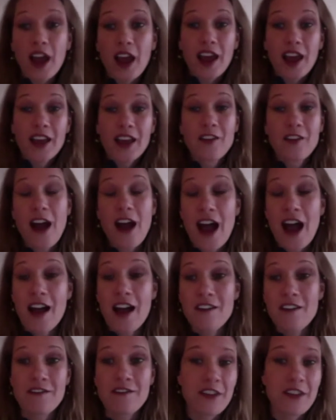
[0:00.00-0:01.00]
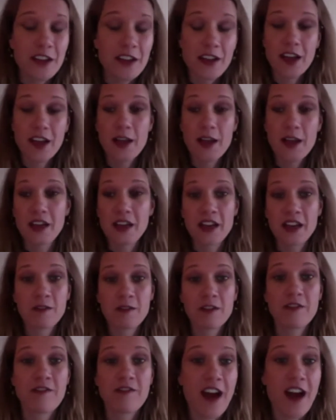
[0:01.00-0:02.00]
have a meeting
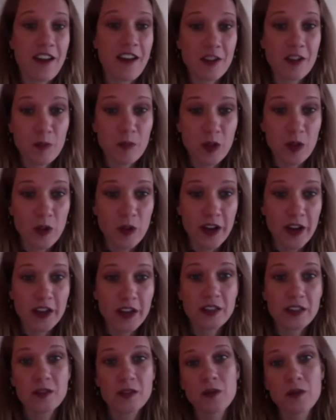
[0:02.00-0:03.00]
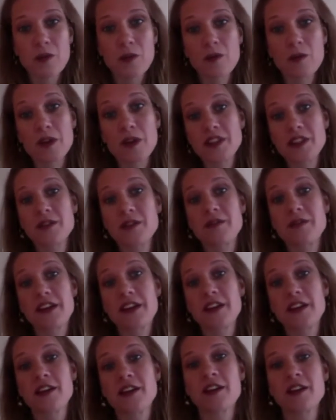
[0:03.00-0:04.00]
with 5 employees once a
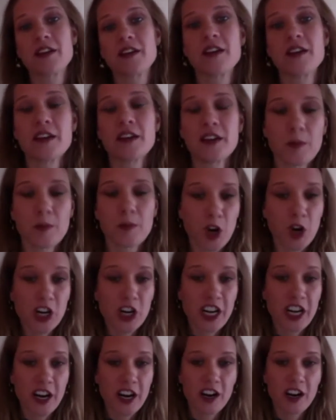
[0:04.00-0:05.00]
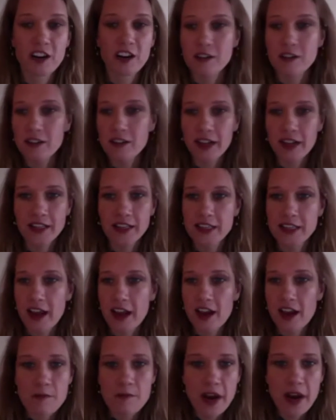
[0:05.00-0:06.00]
week per year, like say on
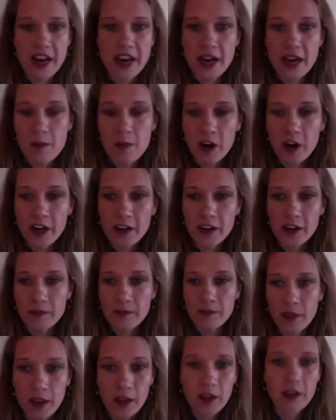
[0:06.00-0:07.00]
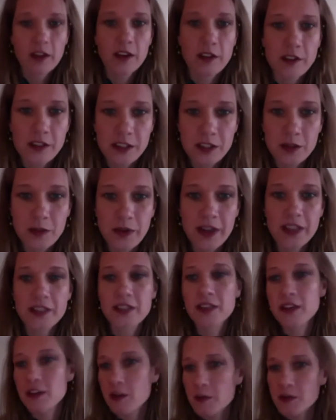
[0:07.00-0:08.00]
a Monday morning. You just
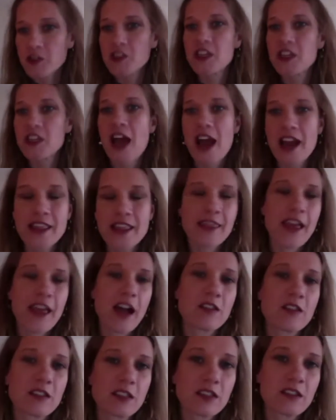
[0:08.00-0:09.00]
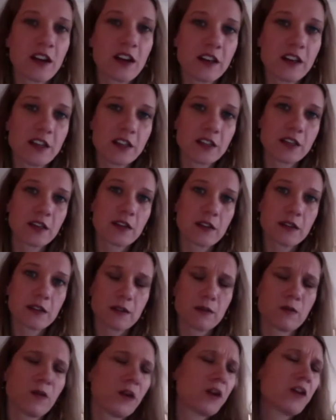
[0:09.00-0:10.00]
wasted almost $9,000.
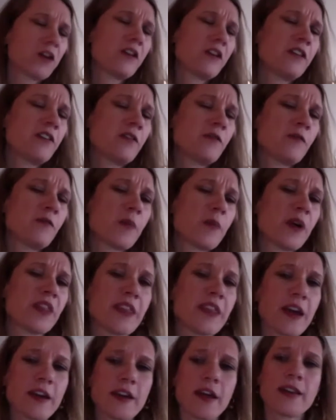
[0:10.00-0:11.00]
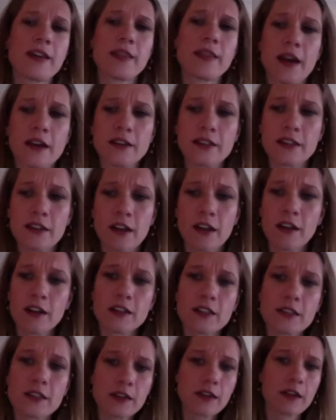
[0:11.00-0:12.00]
Where could you put that
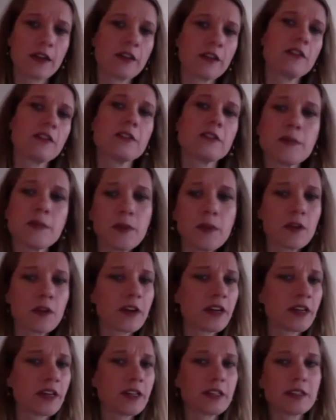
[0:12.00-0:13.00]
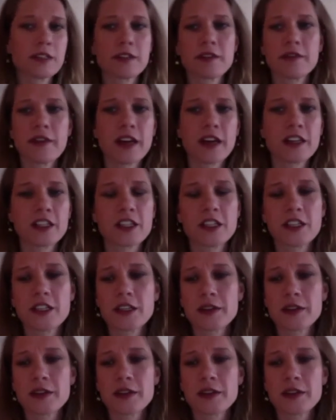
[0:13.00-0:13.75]
$9,000? Could those employees have actually